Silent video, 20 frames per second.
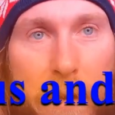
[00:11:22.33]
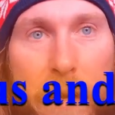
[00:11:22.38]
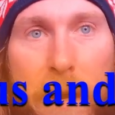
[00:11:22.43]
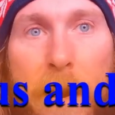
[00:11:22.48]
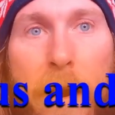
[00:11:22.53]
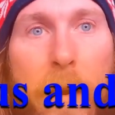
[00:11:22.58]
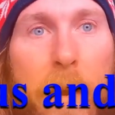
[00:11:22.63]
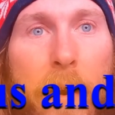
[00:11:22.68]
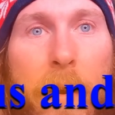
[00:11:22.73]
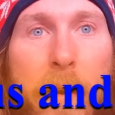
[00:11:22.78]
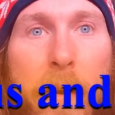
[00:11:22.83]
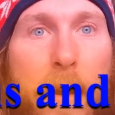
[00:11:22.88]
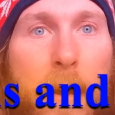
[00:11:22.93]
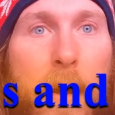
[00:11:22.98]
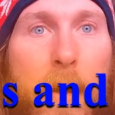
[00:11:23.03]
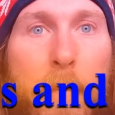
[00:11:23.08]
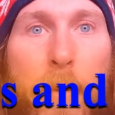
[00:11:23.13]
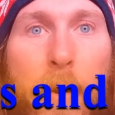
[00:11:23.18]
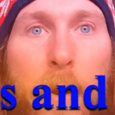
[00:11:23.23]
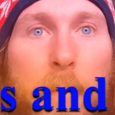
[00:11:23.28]
and Eric,
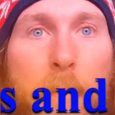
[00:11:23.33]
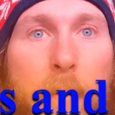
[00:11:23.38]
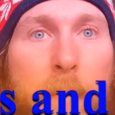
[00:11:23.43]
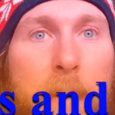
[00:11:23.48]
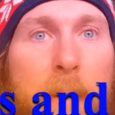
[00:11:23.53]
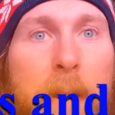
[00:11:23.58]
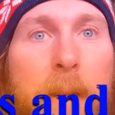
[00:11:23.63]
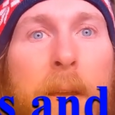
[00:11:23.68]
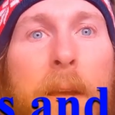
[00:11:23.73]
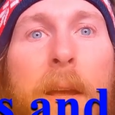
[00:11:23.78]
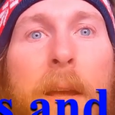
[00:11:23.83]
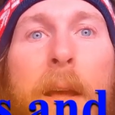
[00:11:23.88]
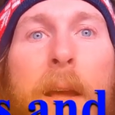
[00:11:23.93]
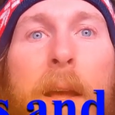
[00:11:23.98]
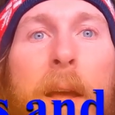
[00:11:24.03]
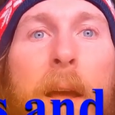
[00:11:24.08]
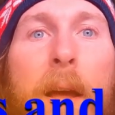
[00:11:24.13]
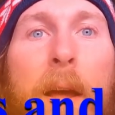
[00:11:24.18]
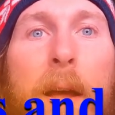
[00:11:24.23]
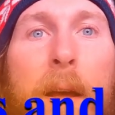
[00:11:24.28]
uh, probably.
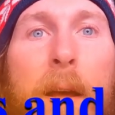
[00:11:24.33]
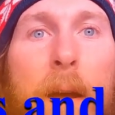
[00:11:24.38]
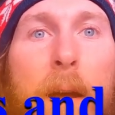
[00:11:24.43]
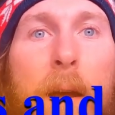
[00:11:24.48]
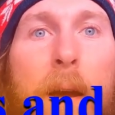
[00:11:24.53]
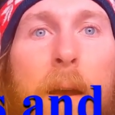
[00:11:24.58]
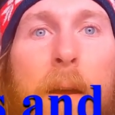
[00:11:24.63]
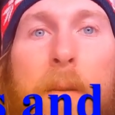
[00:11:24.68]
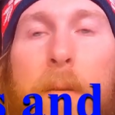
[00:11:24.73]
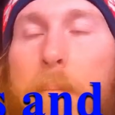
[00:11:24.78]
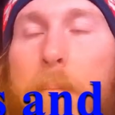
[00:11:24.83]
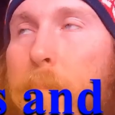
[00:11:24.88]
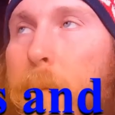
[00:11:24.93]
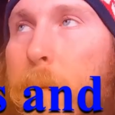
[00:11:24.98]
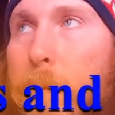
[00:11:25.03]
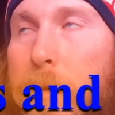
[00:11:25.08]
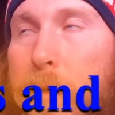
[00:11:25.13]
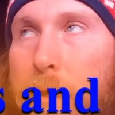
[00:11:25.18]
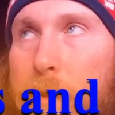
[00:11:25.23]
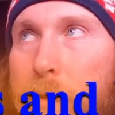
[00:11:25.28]
Uh,
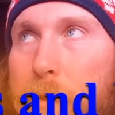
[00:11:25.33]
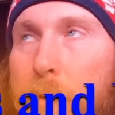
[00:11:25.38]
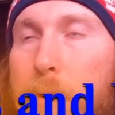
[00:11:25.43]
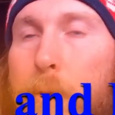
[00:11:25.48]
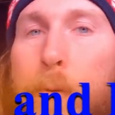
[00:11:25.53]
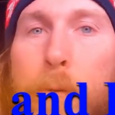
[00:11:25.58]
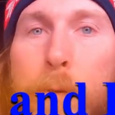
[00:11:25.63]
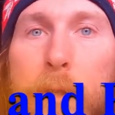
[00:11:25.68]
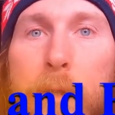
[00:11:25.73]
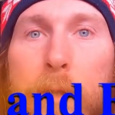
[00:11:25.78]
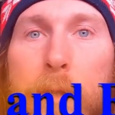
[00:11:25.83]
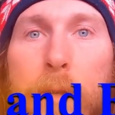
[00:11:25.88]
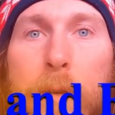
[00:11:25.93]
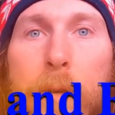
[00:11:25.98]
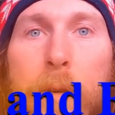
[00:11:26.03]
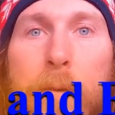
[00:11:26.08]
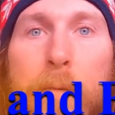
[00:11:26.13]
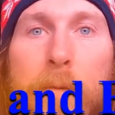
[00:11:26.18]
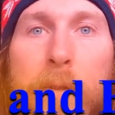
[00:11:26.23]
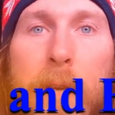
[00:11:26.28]
there was a stew she
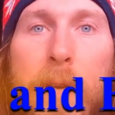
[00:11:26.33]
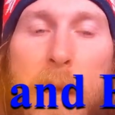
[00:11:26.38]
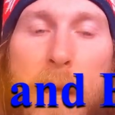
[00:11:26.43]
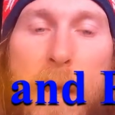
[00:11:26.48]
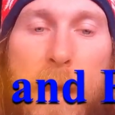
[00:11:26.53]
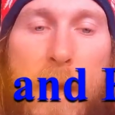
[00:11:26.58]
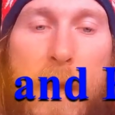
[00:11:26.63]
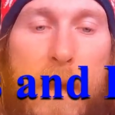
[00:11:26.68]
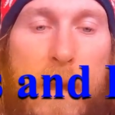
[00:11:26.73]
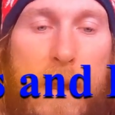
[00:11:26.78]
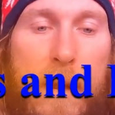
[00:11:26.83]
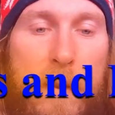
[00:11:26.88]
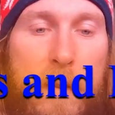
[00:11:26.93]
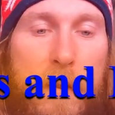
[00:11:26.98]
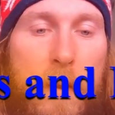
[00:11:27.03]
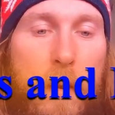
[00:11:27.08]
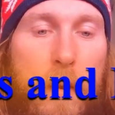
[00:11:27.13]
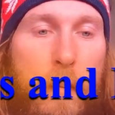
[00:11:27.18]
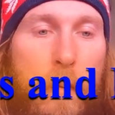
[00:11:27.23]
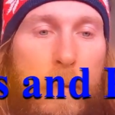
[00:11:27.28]
served, and
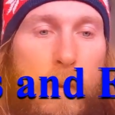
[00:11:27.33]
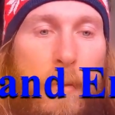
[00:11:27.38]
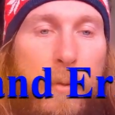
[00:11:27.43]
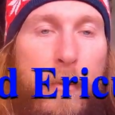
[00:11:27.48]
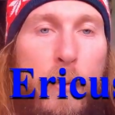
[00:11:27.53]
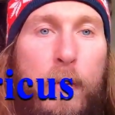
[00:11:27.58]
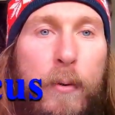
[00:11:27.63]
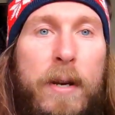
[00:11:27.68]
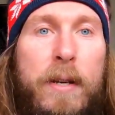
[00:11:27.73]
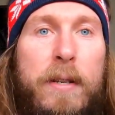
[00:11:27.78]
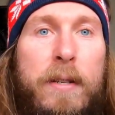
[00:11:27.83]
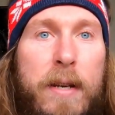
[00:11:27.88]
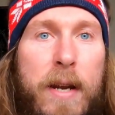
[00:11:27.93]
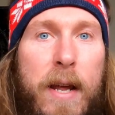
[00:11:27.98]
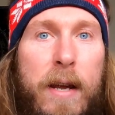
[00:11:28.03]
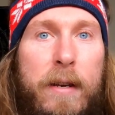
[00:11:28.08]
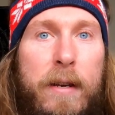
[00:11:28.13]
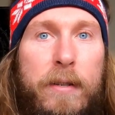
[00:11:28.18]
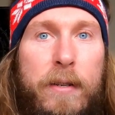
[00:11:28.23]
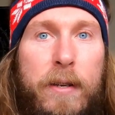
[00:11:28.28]
there were three
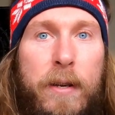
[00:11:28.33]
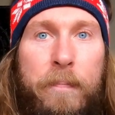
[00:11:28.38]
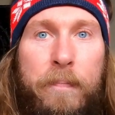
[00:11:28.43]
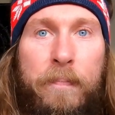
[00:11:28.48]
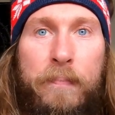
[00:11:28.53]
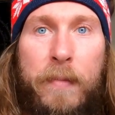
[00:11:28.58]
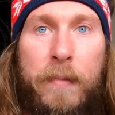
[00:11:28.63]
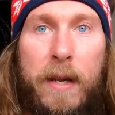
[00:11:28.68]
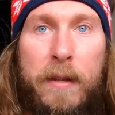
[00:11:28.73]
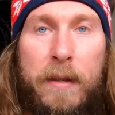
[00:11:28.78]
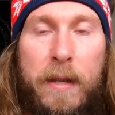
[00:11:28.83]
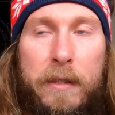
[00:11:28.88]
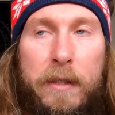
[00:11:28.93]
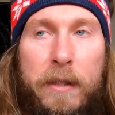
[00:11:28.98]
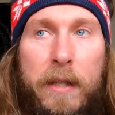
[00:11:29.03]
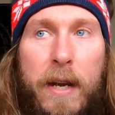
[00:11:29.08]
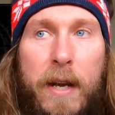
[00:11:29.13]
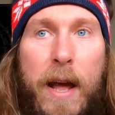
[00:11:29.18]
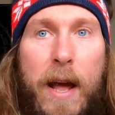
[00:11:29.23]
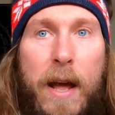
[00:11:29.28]
snakes that
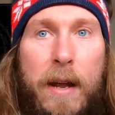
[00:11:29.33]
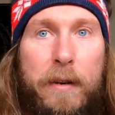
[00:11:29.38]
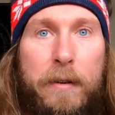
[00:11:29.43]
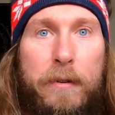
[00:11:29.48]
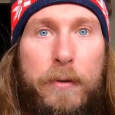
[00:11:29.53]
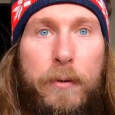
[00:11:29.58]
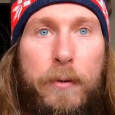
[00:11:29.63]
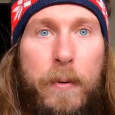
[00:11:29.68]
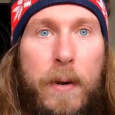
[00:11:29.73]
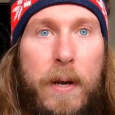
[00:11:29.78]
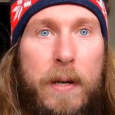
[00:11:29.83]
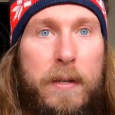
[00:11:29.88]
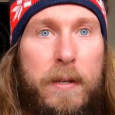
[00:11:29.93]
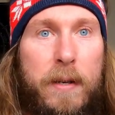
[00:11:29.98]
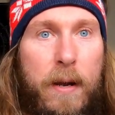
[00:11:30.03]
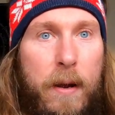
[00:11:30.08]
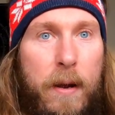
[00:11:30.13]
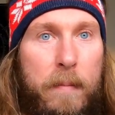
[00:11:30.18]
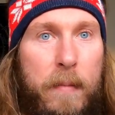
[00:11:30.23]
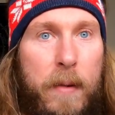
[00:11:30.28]
she added to
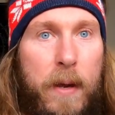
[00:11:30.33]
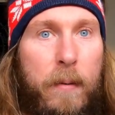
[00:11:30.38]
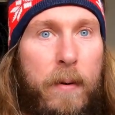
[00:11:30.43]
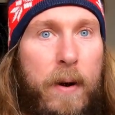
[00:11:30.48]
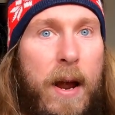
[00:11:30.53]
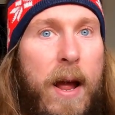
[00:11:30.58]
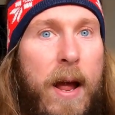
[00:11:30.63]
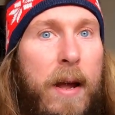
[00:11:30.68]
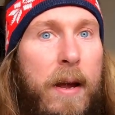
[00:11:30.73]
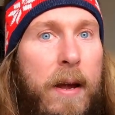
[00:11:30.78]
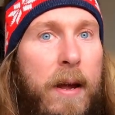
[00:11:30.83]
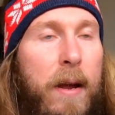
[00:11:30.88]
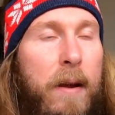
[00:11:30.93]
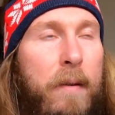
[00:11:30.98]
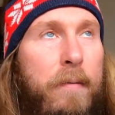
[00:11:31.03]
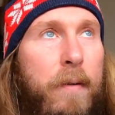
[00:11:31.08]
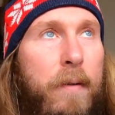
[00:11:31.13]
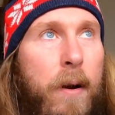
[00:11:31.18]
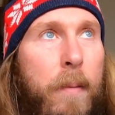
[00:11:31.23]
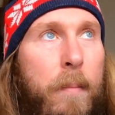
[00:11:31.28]
it. Um, they were
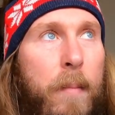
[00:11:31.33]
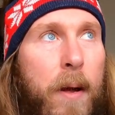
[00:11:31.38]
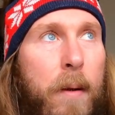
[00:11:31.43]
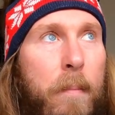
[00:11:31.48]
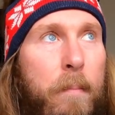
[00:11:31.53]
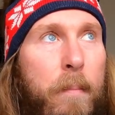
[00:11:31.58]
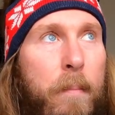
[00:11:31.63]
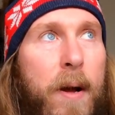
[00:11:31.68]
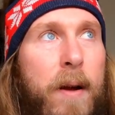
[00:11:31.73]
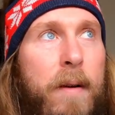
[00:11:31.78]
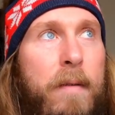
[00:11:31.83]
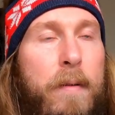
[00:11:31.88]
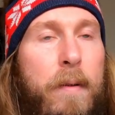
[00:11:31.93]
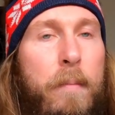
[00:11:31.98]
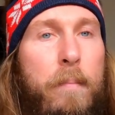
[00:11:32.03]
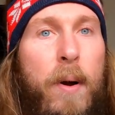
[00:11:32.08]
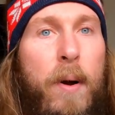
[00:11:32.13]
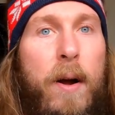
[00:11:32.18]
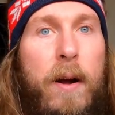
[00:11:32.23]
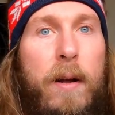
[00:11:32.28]
hanging from above
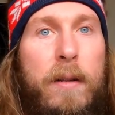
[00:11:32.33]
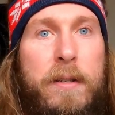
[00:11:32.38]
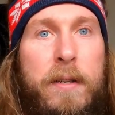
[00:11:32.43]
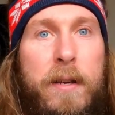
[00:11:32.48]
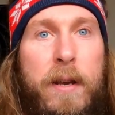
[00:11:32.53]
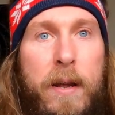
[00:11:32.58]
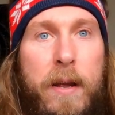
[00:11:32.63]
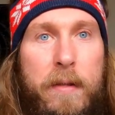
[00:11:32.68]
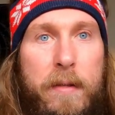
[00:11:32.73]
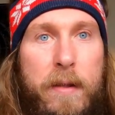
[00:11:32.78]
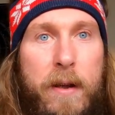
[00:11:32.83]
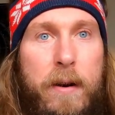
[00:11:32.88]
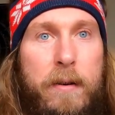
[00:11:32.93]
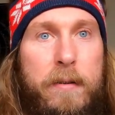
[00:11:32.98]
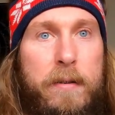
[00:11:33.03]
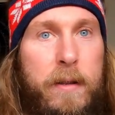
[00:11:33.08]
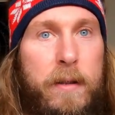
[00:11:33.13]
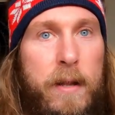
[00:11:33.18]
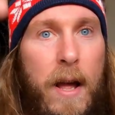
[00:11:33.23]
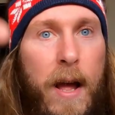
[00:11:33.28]
the pot and
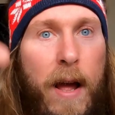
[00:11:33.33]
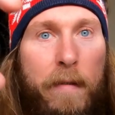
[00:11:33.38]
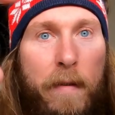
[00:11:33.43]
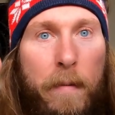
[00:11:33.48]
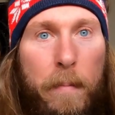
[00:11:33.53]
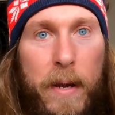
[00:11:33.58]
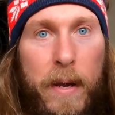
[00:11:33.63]
their saliva